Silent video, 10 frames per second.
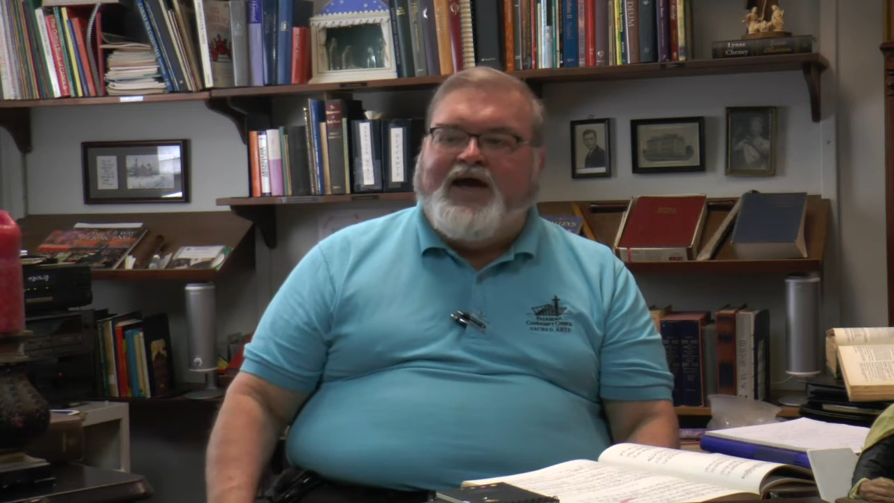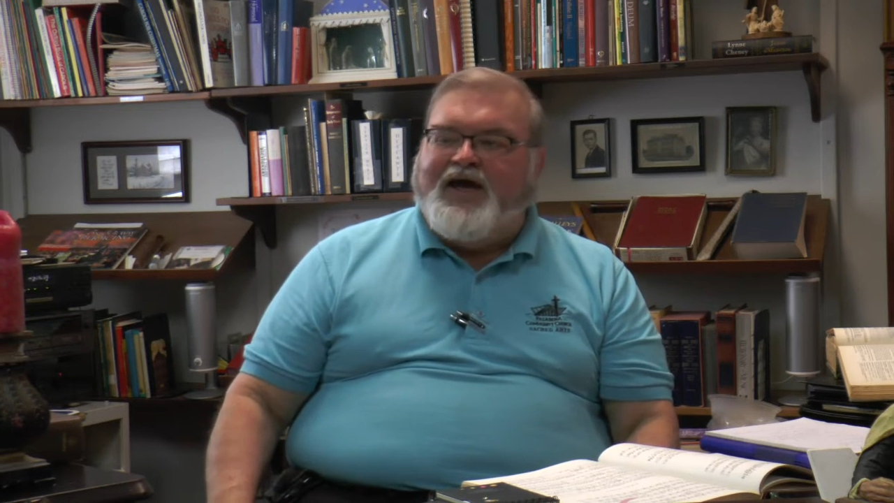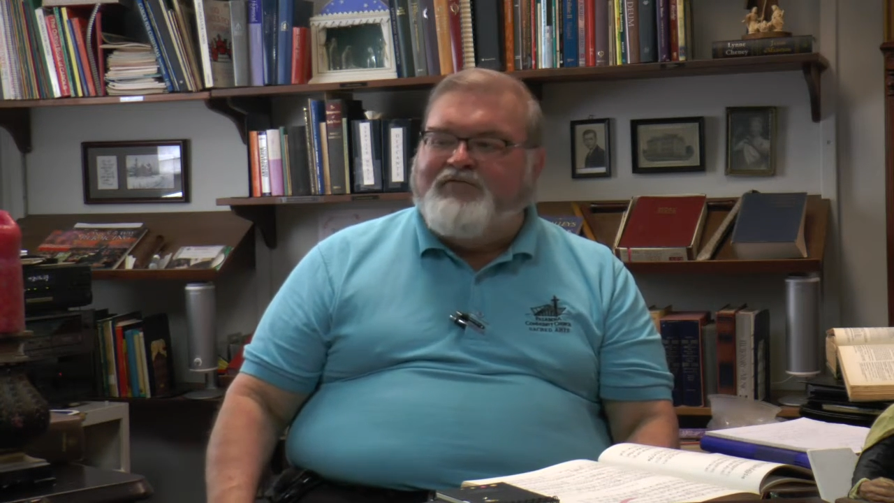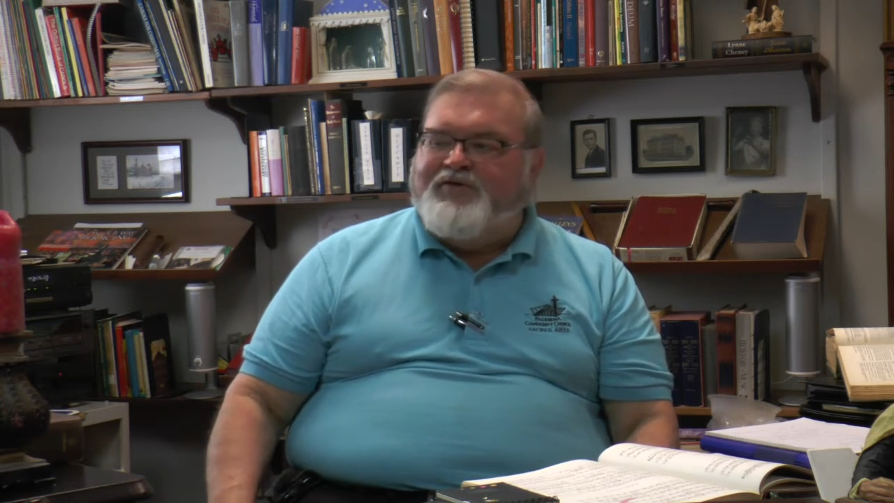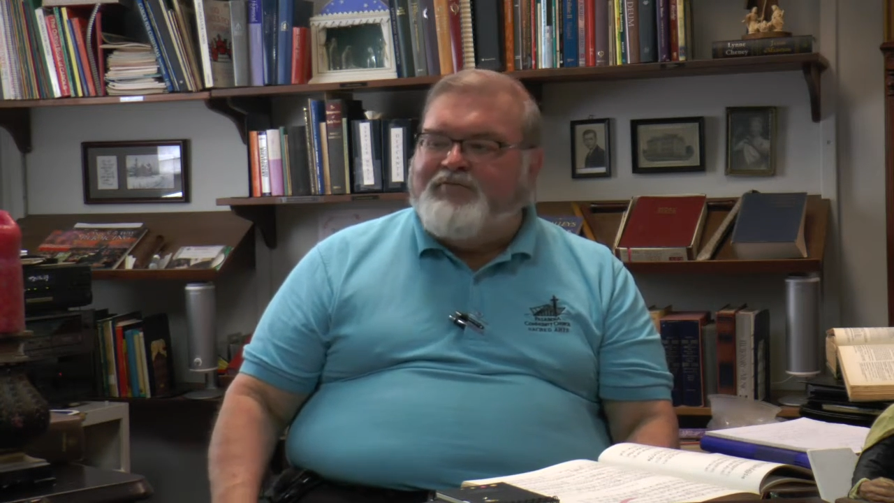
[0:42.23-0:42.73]

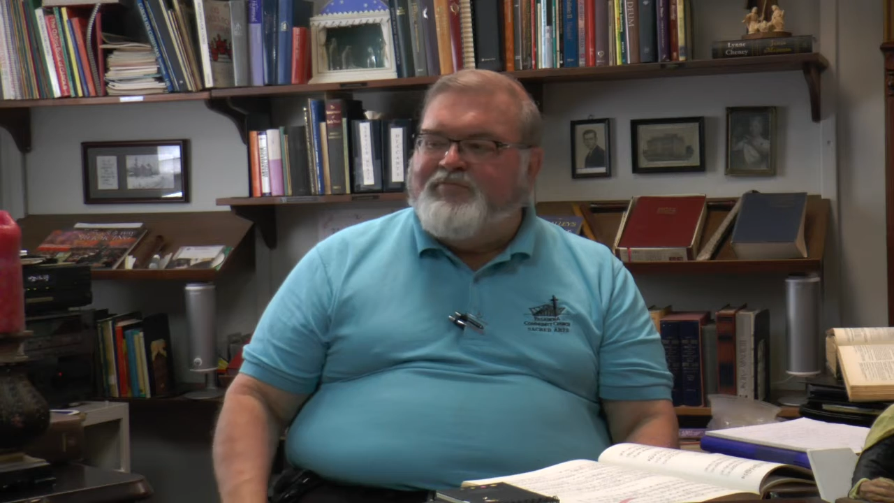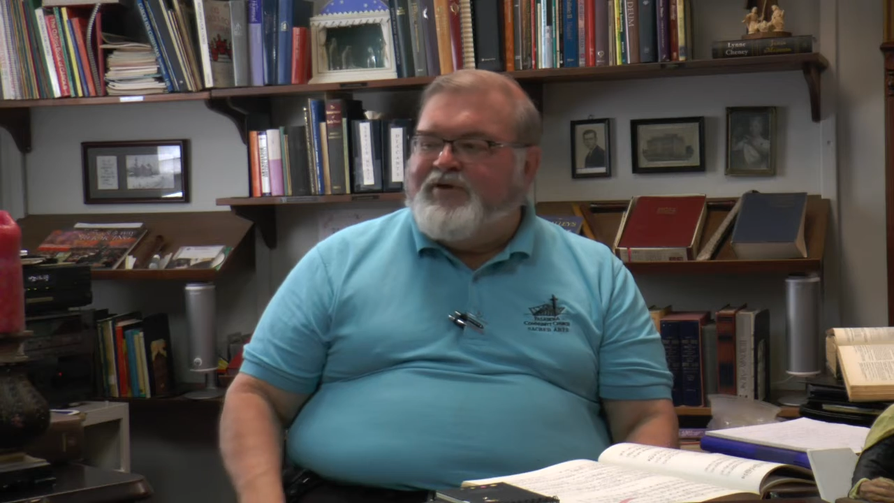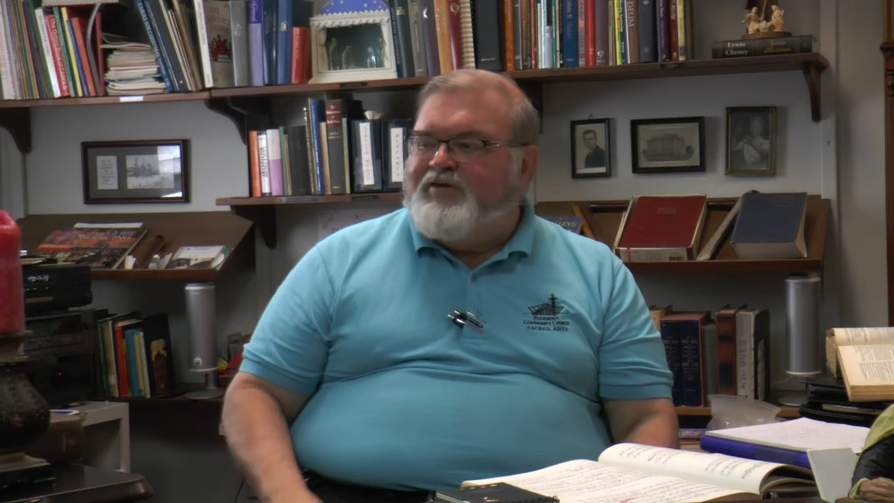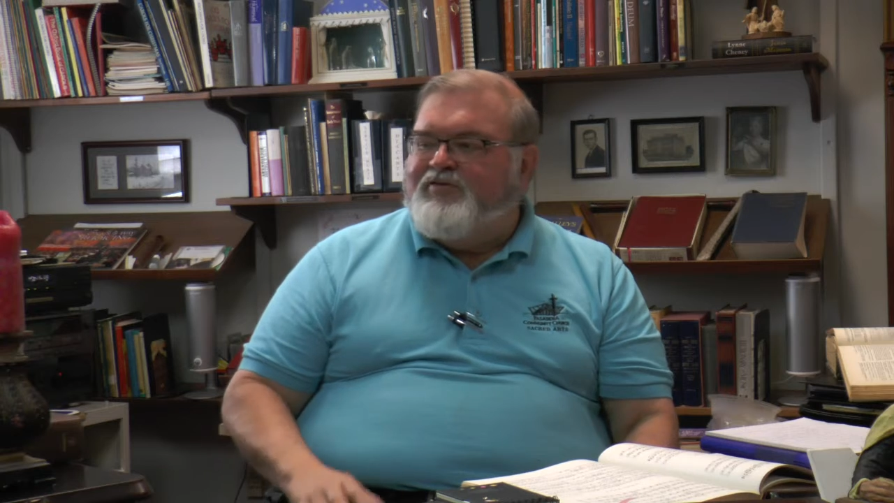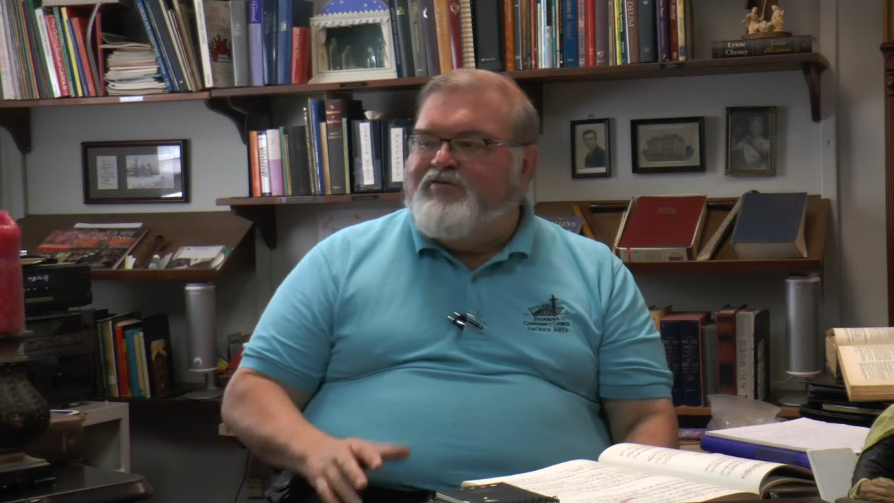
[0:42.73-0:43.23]
And
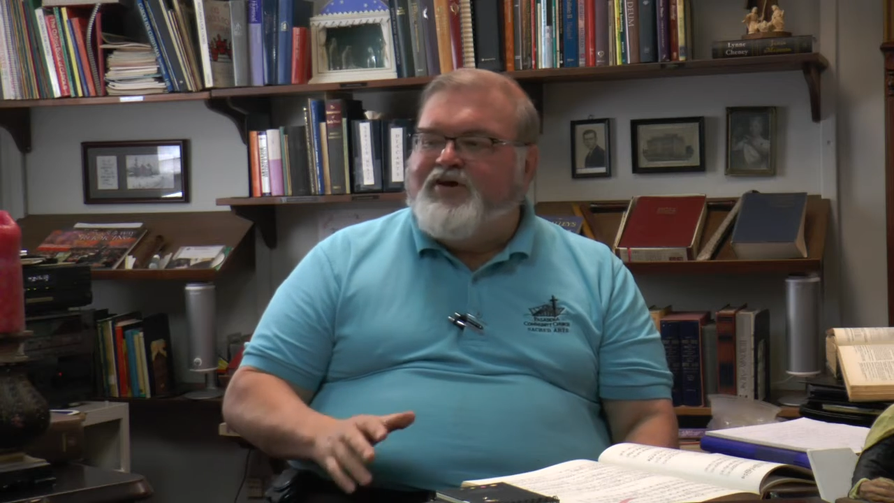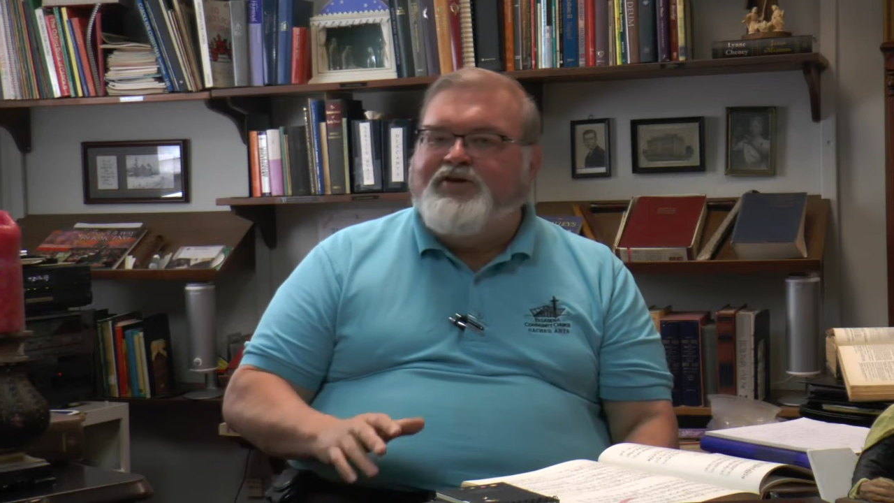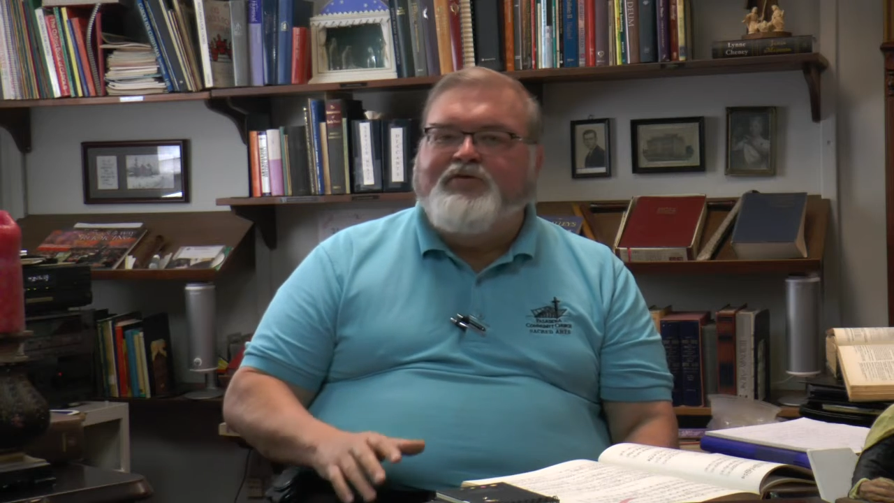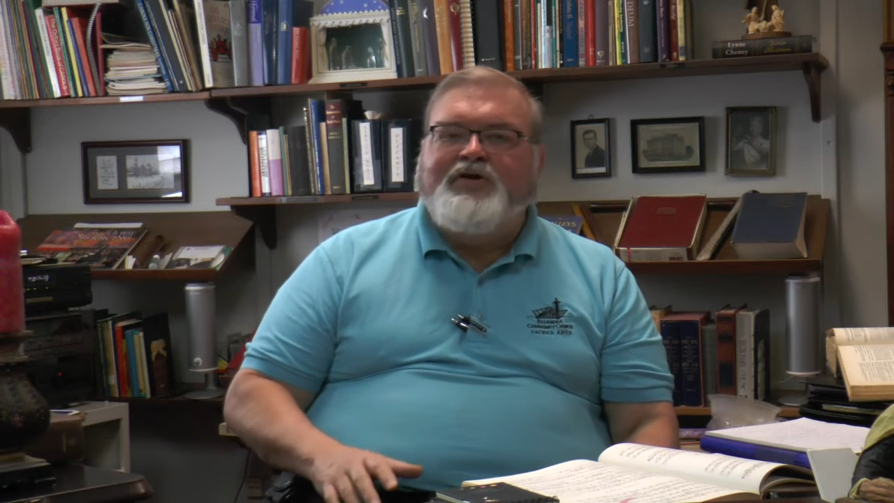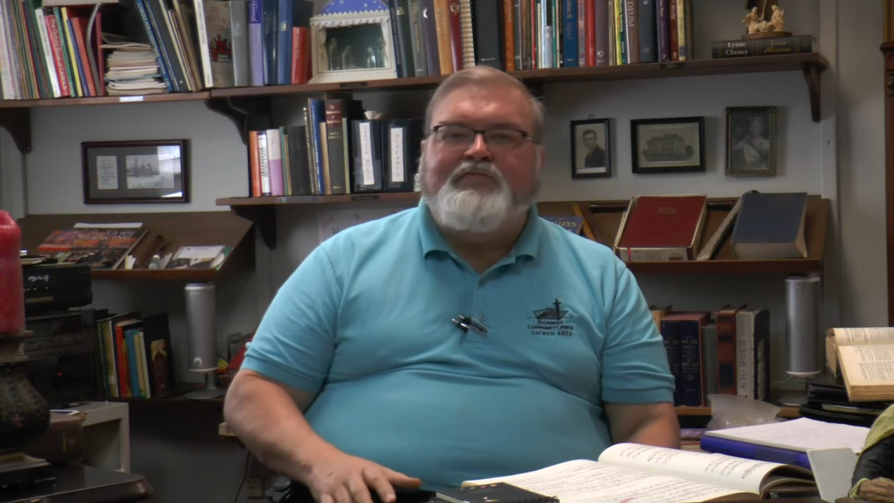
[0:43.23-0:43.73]
since I don't